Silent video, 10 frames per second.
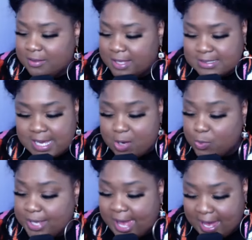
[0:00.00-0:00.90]
That's how
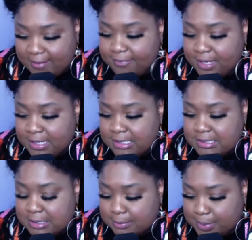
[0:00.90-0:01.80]
we have
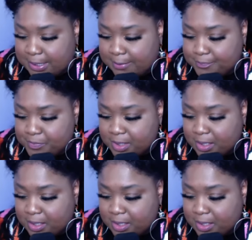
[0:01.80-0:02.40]
to be.